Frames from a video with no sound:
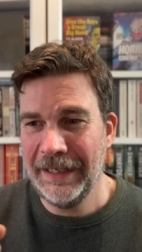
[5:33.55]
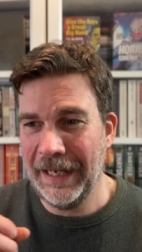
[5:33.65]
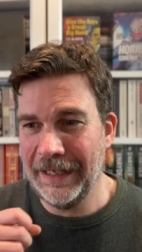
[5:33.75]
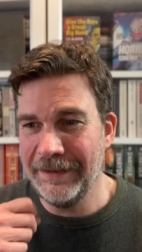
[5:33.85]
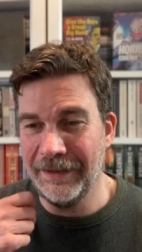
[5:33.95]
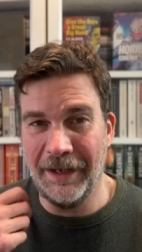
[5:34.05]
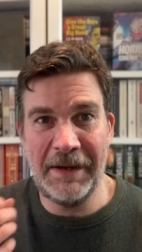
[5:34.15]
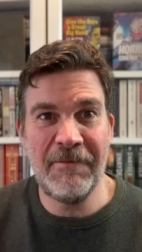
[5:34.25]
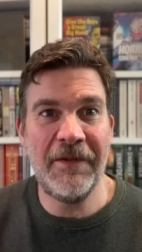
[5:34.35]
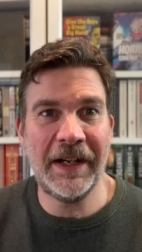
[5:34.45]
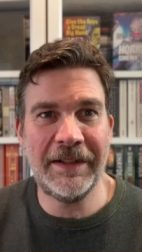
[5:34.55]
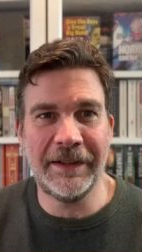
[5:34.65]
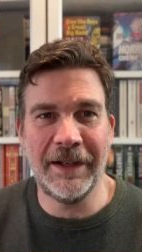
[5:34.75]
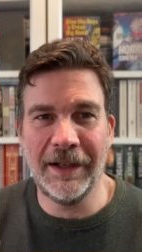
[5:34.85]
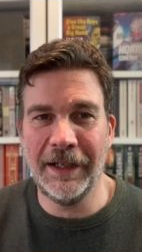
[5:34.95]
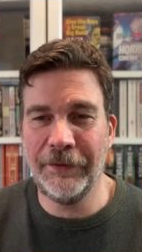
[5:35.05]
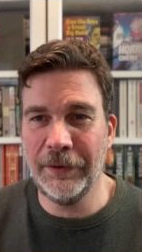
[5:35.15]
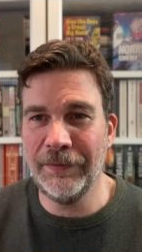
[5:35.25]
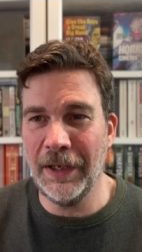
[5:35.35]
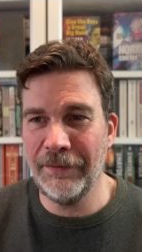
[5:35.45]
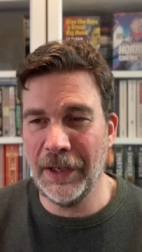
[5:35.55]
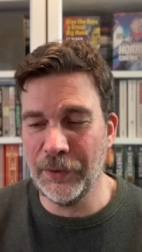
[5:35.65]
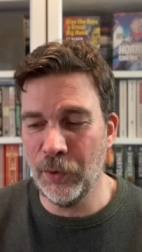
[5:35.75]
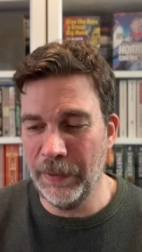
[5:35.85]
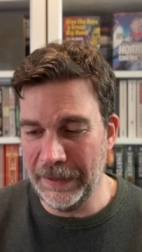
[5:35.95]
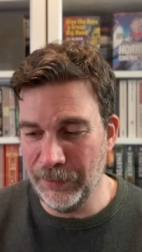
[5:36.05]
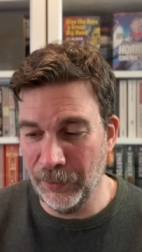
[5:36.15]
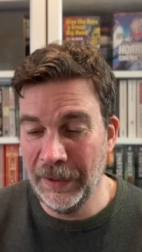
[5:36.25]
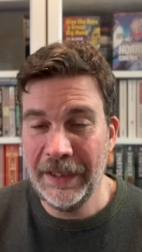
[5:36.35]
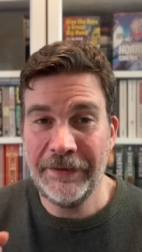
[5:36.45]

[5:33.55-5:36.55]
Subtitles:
and like infecting the lives of local people.